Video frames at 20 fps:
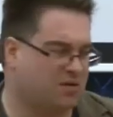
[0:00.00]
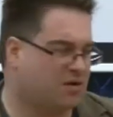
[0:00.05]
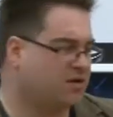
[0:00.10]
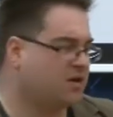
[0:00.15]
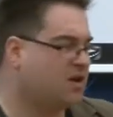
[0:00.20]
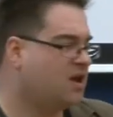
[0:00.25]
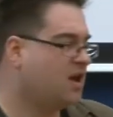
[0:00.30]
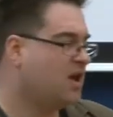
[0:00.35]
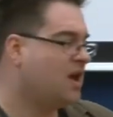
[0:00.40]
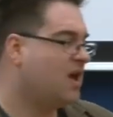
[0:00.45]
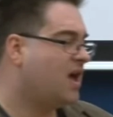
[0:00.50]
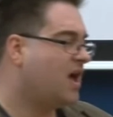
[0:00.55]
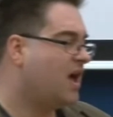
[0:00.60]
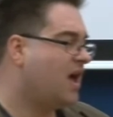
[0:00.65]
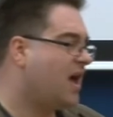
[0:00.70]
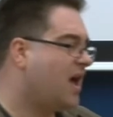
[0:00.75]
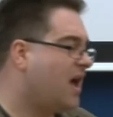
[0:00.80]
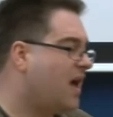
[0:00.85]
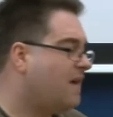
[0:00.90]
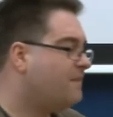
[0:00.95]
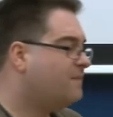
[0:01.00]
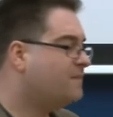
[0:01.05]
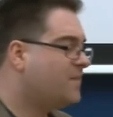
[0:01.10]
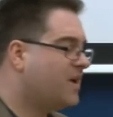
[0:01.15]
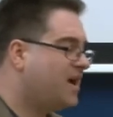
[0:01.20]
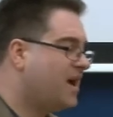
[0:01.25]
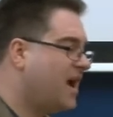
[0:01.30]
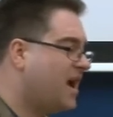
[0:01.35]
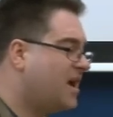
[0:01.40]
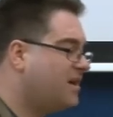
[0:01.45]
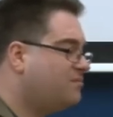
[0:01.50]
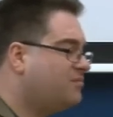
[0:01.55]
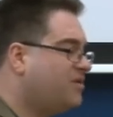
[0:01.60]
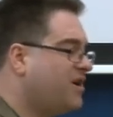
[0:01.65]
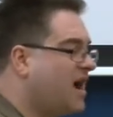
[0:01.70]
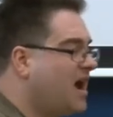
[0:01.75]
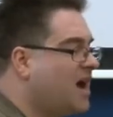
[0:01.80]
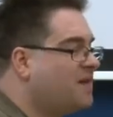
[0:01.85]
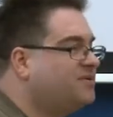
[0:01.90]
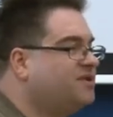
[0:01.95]
on, and
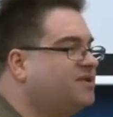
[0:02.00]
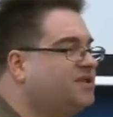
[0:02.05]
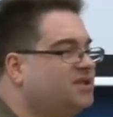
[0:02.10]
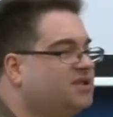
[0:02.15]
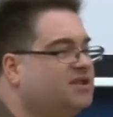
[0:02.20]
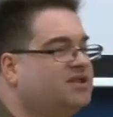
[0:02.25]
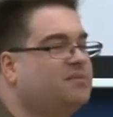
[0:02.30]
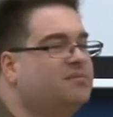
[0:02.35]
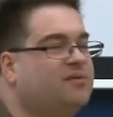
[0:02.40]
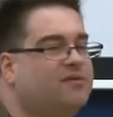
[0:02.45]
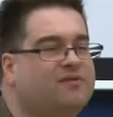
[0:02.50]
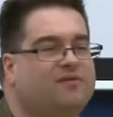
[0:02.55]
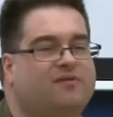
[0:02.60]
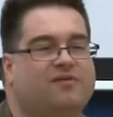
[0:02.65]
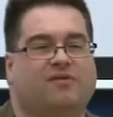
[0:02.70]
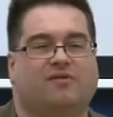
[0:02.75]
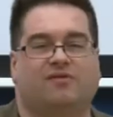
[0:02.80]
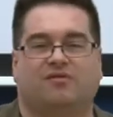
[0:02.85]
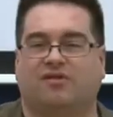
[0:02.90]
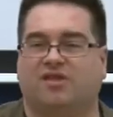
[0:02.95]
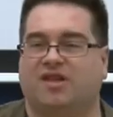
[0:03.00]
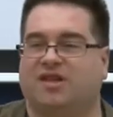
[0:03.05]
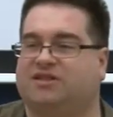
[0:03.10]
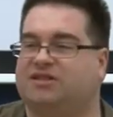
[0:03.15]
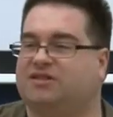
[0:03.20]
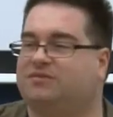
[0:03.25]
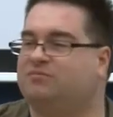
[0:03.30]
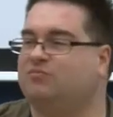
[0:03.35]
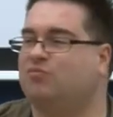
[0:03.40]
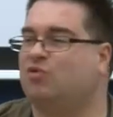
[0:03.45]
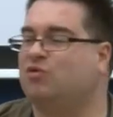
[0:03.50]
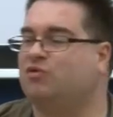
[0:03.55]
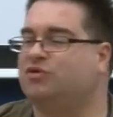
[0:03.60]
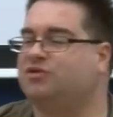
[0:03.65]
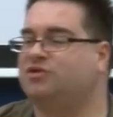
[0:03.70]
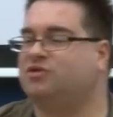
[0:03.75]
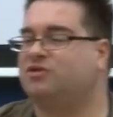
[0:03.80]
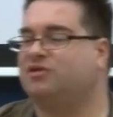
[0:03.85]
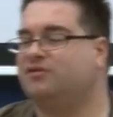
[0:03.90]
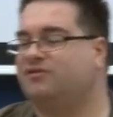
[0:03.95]
perhaps some of this more
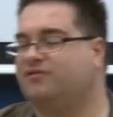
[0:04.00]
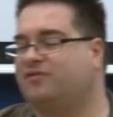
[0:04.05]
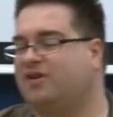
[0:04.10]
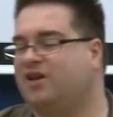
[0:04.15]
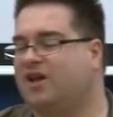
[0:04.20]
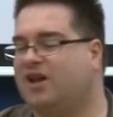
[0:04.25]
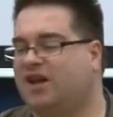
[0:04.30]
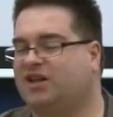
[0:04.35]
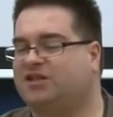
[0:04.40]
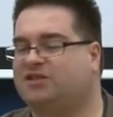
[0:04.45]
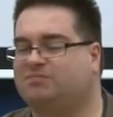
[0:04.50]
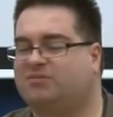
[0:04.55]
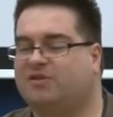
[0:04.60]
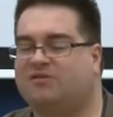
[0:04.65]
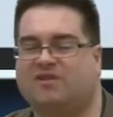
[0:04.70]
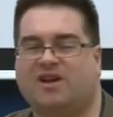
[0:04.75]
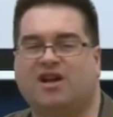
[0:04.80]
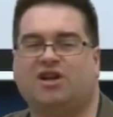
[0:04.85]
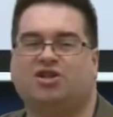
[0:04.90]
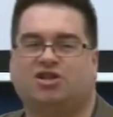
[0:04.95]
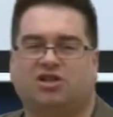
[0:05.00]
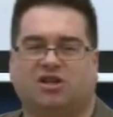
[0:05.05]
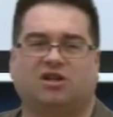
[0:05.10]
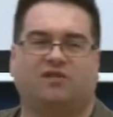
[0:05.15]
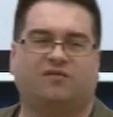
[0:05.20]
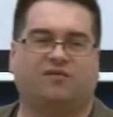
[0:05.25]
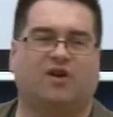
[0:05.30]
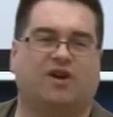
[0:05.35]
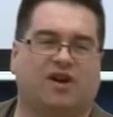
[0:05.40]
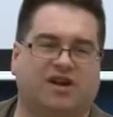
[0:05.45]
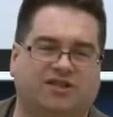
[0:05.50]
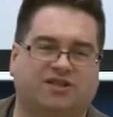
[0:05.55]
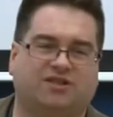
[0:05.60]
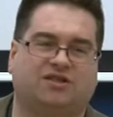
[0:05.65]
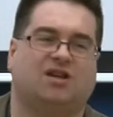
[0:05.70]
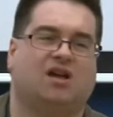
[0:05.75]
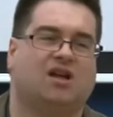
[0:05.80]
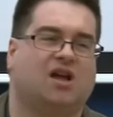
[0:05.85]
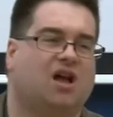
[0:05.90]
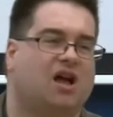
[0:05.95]
sort of experiential
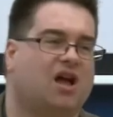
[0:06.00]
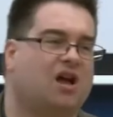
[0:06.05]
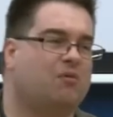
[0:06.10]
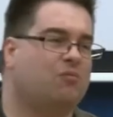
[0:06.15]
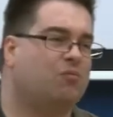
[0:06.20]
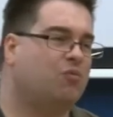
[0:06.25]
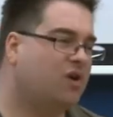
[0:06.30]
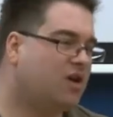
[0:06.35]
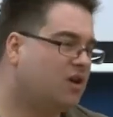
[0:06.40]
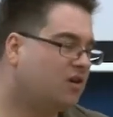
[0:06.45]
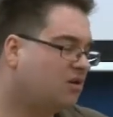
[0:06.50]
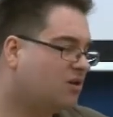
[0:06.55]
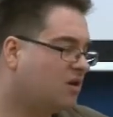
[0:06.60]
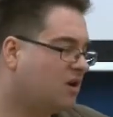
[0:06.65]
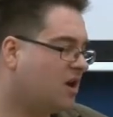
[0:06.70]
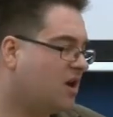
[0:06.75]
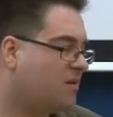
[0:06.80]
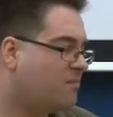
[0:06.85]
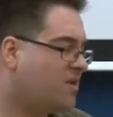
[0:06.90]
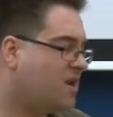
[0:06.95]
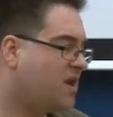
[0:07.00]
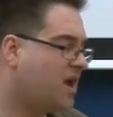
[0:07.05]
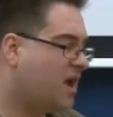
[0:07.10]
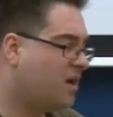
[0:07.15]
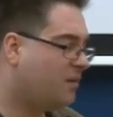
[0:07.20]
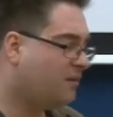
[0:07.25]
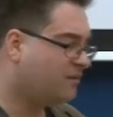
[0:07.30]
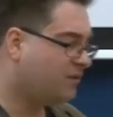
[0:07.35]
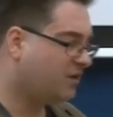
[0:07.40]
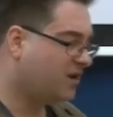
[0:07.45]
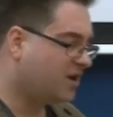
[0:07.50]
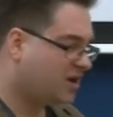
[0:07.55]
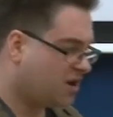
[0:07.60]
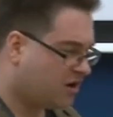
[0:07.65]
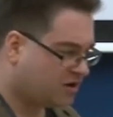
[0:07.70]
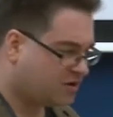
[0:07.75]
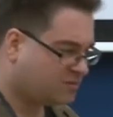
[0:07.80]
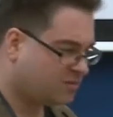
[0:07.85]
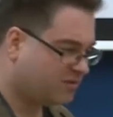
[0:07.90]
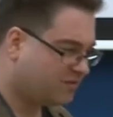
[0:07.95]
advice will be helpful
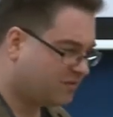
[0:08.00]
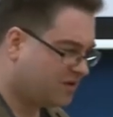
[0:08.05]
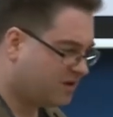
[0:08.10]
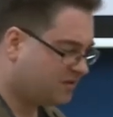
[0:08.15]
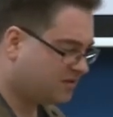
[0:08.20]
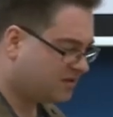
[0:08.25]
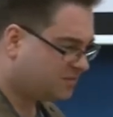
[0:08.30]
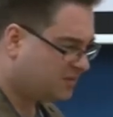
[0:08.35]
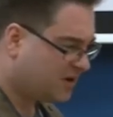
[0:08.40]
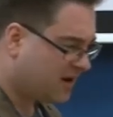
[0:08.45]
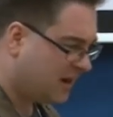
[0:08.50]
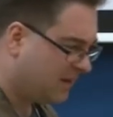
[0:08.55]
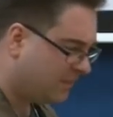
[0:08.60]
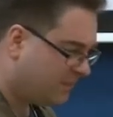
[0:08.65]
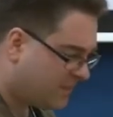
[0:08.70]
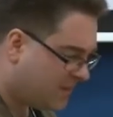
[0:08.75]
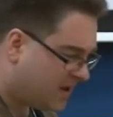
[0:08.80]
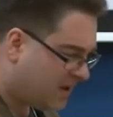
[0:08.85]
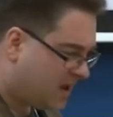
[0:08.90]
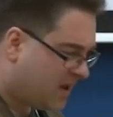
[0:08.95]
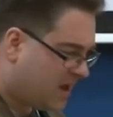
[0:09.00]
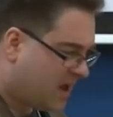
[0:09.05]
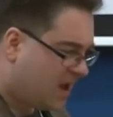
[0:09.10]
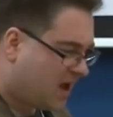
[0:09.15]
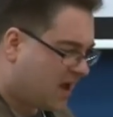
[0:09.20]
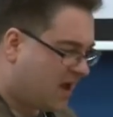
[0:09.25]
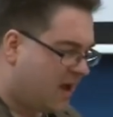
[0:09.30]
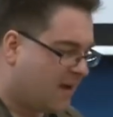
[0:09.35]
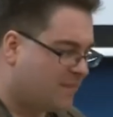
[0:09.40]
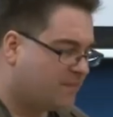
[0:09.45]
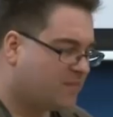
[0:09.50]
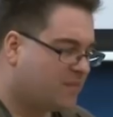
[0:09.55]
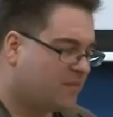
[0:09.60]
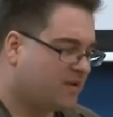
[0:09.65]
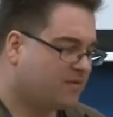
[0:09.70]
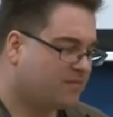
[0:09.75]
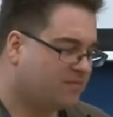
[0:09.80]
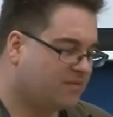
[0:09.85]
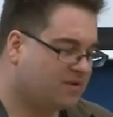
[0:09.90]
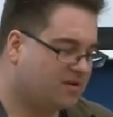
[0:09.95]
encouragement for you as well.
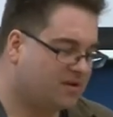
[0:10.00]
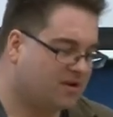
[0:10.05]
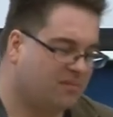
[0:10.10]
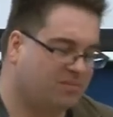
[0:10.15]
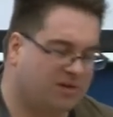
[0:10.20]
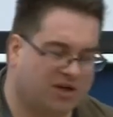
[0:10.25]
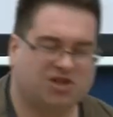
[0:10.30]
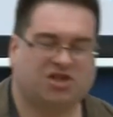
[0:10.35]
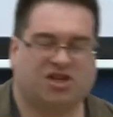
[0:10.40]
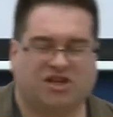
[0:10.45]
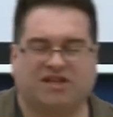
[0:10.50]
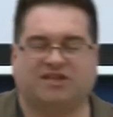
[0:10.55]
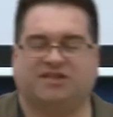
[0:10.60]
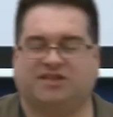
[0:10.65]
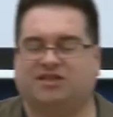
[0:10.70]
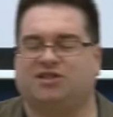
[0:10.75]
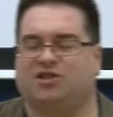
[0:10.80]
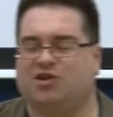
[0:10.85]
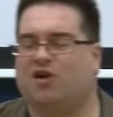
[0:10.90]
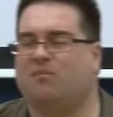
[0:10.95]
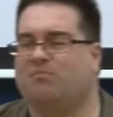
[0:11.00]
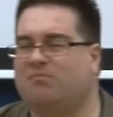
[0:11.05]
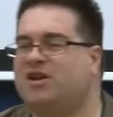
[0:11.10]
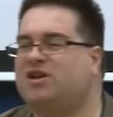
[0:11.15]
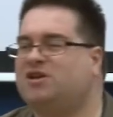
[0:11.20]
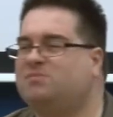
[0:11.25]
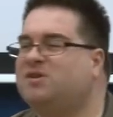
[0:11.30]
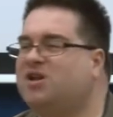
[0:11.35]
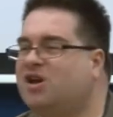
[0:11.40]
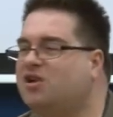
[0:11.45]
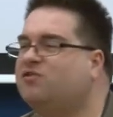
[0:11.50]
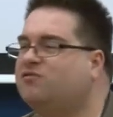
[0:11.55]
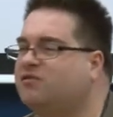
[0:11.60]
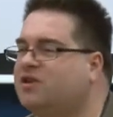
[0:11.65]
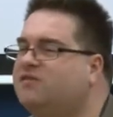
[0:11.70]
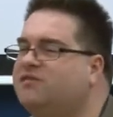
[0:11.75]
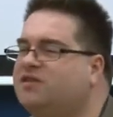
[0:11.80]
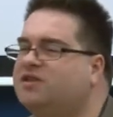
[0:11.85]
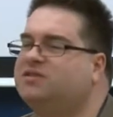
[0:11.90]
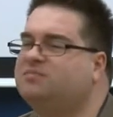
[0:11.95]
Apologetics is not meant to be a
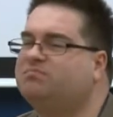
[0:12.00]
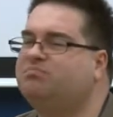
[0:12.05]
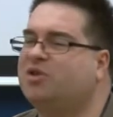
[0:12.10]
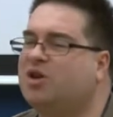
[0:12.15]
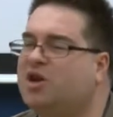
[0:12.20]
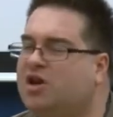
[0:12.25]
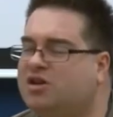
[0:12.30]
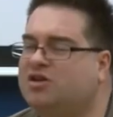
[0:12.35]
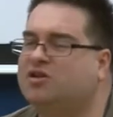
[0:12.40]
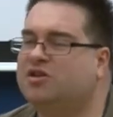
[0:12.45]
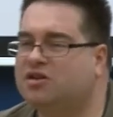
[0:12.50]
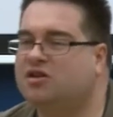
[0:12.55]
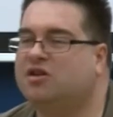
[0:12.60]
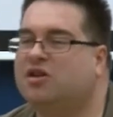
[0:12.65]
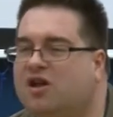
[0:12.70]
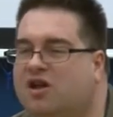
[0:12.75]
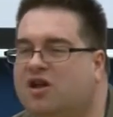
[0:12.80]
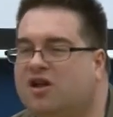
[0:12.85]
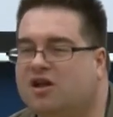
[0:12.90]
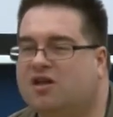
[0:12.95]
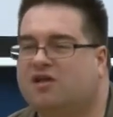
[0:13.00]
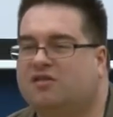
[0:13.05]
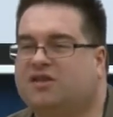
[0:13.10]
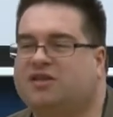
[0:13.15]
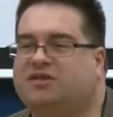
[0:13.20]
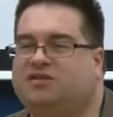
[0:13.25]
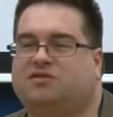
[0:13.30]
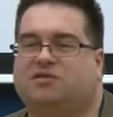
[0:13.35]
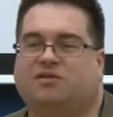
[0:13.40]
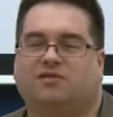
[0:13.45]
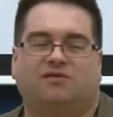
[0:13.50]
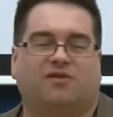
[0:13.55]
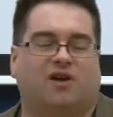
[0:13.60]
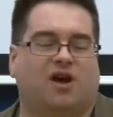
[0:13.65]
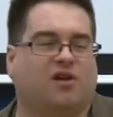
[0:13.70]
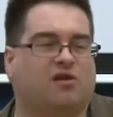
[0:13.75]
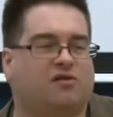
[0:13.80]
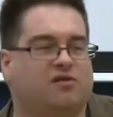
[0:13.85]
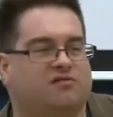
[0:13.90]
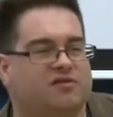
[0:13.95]
grievous burden, this sort of
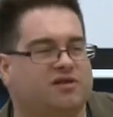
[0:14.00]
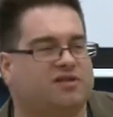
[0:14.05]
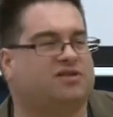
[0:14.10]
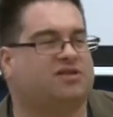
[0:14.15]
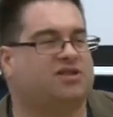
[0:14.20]
onerous